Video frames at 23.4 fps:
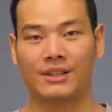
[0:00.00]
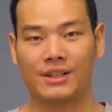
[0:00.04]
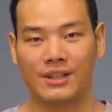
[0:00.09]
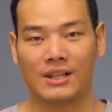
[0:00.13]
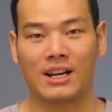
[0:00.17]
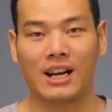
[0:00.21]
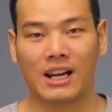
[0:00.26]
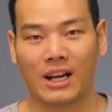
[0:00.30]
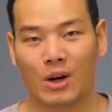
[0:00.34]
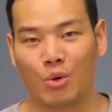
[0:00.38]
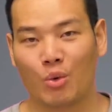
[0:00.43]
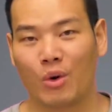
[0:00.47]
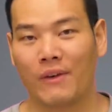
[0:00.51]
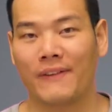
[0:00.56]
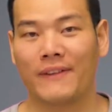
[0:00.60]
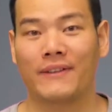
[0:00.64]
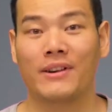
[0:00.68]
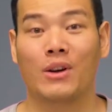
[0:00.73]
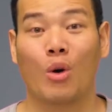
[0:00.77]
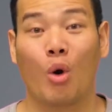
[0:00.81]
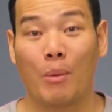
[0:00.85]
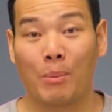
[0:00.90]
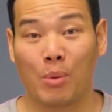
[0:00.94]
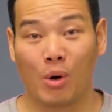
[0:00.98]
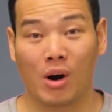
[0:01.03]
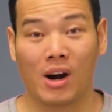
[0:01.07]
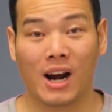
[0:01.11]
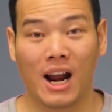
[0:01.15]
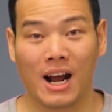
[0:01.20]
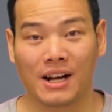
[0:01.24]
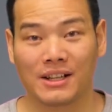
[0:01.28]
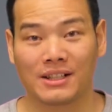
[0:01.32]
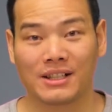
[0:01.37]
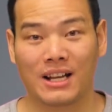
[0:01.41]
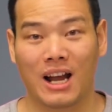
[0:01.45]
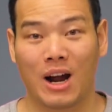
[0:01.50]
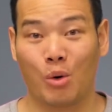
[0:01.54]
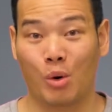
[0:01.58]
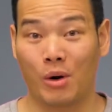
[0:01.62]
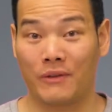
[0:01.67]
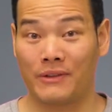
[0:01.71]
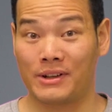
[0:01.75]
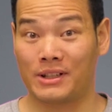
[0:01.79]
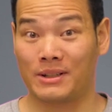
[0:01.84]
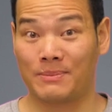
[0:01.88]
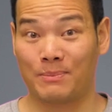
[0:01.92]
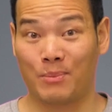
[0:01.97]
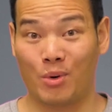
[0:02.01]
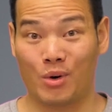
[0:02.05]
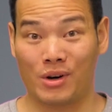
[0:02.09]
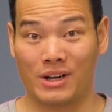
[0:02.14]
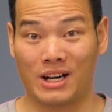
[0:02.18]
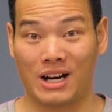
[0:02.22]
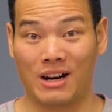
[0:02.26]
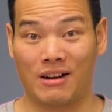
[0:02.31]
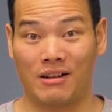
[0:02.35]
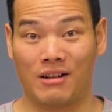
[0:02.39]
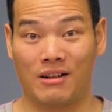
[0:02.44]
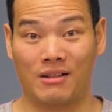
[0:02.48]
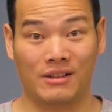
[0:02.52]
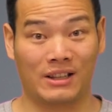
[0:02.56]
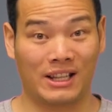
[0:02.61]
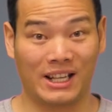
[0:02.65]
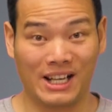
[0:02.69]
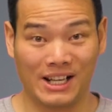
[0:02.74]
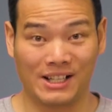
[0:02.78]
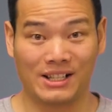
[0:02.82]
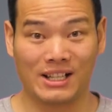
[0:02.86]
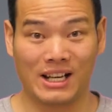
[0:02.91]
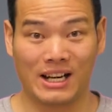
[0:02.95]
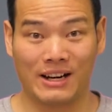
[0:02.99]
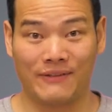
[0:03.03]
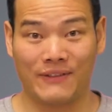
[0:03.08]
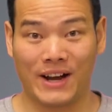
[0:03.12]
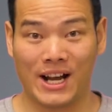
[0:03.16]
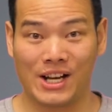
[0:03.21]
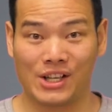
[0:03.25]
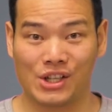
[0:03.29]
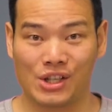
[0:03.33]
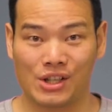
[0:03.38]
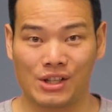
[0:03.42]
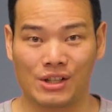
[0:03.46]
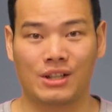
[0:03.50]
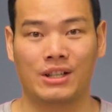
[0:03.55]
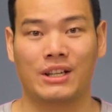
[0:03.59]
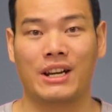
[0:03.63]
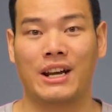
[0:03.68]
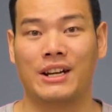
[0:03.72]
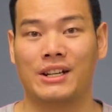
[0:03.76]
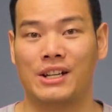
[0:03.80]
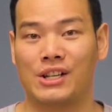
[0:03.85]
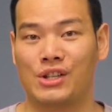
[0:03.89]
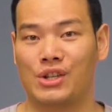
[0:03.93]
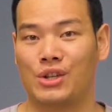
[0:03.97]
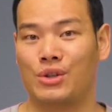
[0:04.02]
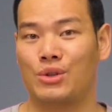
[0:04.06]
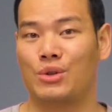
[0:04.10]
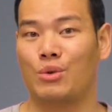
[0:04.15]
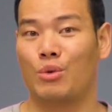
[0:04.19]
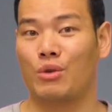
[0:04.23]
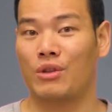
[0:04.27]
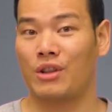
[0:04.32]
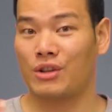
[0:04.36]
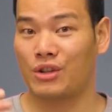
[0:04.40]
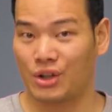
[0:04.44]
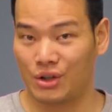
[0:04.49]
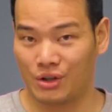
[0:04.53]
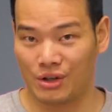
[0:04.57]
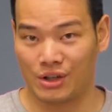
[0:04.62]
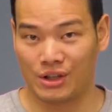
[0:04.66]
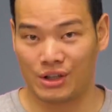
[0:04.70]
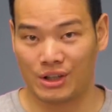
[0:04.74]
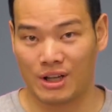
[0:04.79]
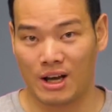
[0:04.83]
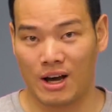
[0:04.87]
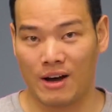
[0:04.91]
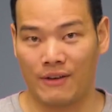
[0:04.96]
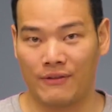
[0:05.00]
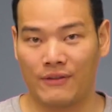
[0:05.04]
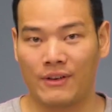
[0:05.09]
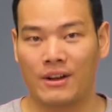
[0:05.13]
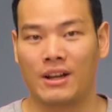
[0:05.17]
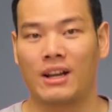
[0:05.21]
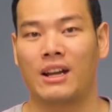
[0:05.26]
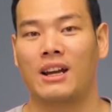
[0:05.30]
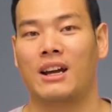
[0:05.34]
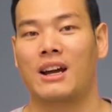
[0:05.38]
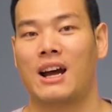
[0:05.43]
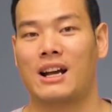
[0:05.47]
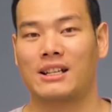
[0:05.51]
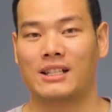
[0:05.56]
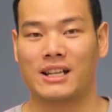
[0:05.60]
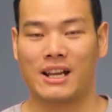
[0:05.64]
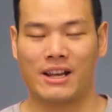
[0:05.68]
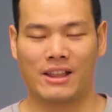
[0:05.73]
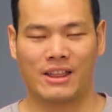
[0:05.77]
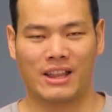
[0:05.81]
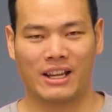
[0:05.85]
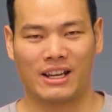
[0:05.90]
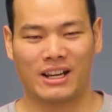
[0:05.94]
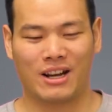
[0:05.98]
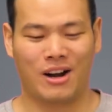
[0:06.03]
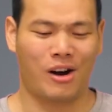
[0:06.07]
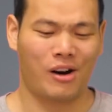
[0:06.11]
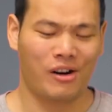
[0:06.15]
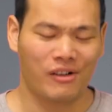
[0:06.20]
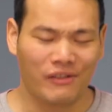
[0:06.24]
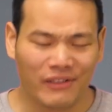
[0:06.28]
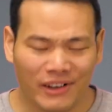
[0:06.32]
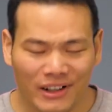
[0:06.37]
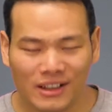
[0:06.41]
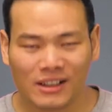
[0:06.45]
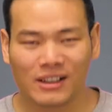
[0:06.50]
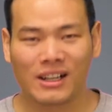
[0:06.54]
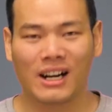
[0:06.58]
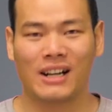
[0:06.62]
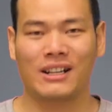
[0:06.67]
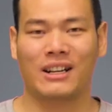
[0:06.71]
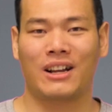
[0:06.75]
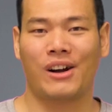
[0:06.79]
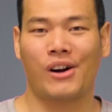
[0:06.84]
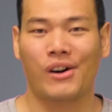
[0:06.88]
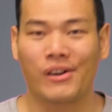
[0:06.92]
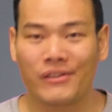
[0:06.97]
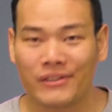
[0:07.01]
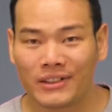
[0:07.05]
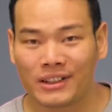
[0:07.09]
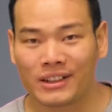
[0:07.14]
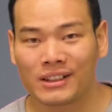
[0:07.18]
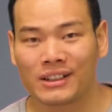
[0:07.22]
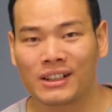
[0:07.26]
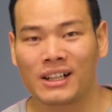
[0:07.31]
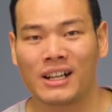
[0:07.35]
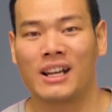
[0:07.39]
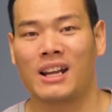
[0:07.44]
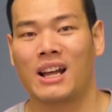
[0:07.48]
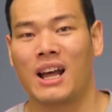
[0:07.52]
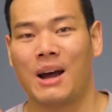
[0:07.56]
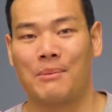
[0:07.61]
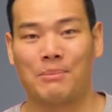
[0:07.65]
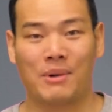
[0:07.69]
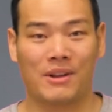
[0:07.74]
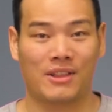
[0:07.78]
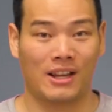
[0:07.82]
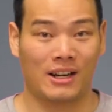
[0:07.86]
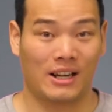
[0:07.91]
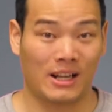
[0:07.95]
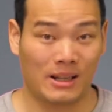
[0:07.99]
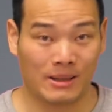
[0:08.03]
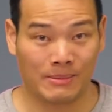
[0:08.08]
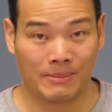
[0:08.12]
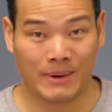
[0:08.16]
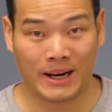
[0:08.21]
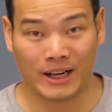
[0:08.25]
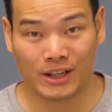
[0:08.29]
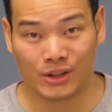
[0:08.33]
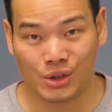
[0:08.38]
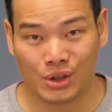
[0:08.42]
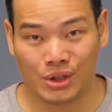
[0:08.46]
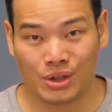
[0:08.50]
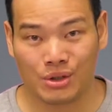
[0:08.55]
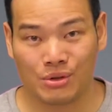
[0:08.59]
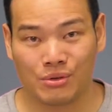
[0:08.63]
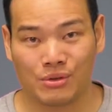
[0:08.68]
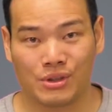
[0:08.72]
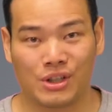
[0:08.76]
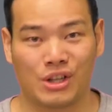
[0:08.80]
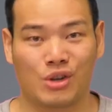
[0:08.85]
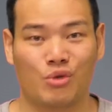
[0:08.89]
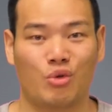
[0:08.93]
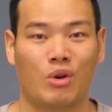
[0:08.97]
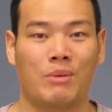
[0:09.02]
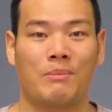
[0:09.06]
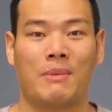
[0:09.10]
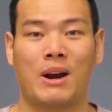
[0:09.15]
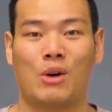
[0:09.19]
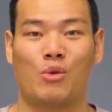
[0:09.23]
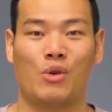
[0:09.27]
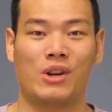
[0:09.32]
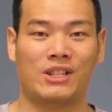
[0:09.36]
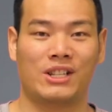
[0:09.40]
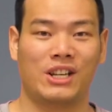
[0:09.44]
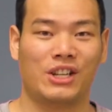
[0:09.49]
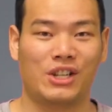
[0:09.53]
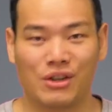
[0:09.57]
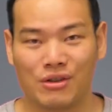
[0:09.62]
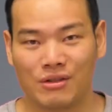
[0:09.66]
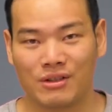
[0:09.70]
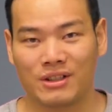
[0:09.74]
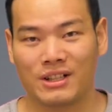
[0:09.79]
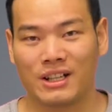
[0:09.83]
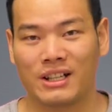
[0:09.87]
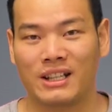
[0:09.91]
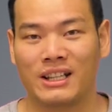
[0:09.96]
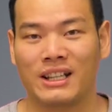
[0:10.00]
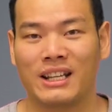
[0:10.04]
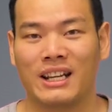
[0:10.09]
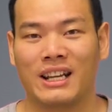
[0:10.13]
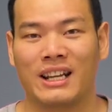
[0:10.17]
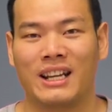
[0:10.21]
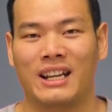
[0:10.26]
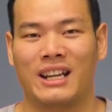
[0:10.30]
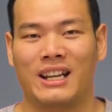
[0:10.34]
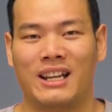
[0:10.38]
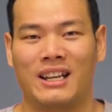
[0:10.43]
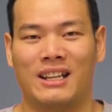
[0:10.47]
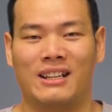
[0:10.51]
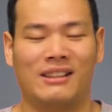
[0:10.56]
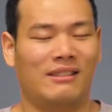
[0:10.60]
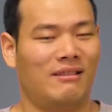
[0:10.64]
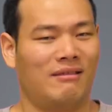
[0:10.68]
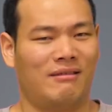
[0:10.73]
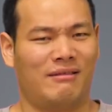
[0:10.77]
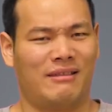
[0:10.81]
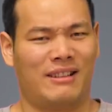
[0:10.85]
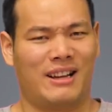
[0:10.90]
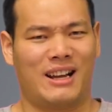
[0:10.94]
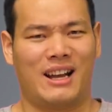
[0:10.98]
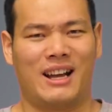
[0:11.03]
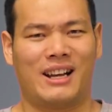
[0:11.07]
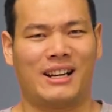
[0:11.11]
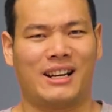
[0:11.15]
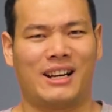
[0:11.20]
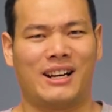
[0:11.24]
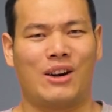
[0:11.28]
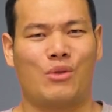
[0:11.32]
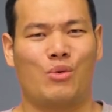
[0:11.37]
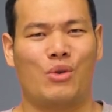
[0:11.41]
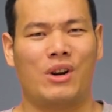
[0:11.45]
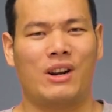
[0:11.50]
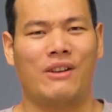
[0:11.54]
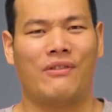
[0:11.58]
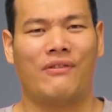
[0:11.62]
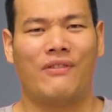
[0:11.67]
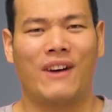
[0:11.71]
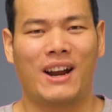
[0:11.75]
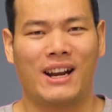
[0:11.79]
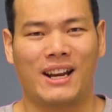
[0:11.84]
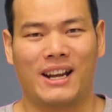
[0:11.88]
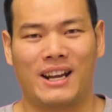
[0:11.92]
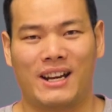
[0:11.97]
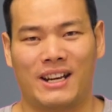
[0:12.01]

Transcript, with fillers: Just like reviewing all products, I always point out disadvantages in addition to all the good stuff. As I think over and over about the LaserPecker 2 during my recent using, I cannot really find